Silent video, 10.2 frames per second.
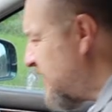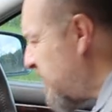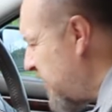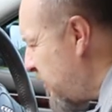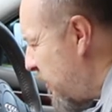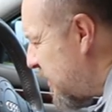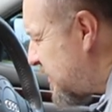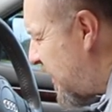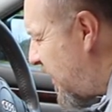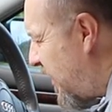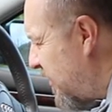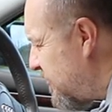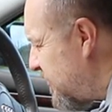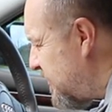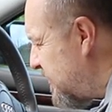I mean, at the moment, it's done
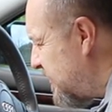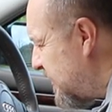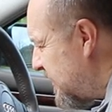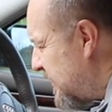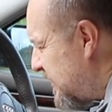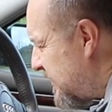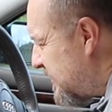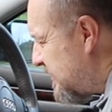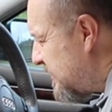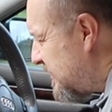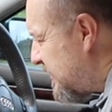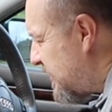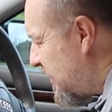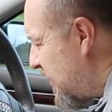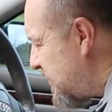
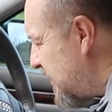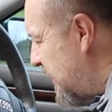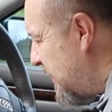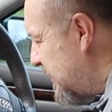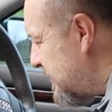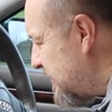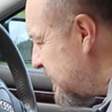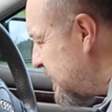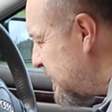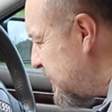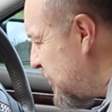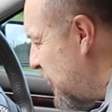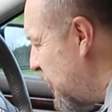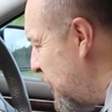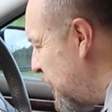
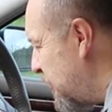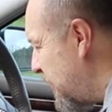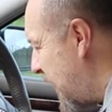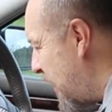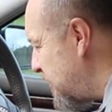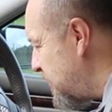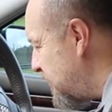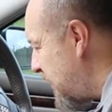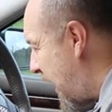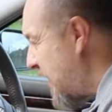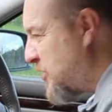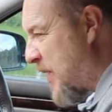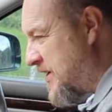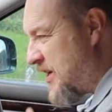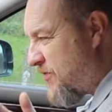
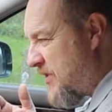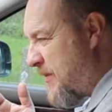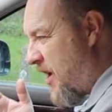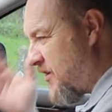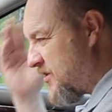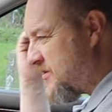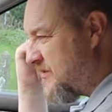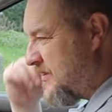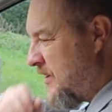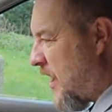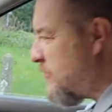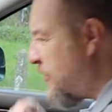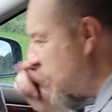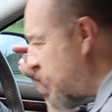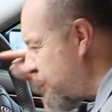132,023 miles.
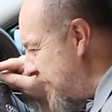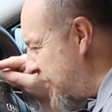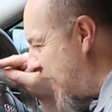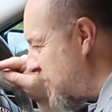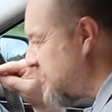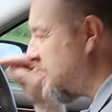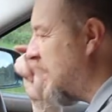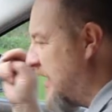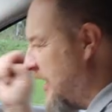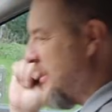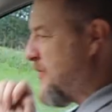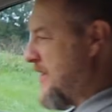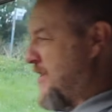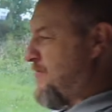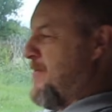
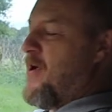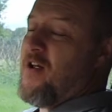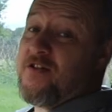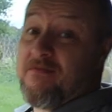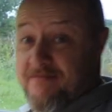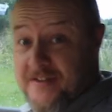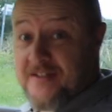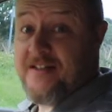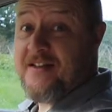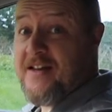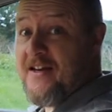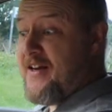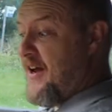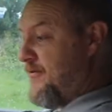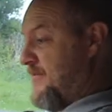133,023 miles. There you
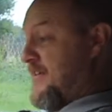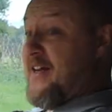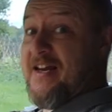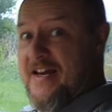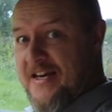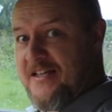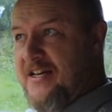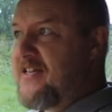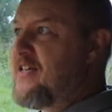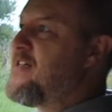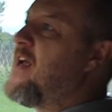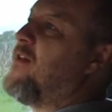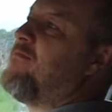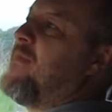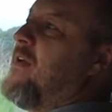go. Easy to tell.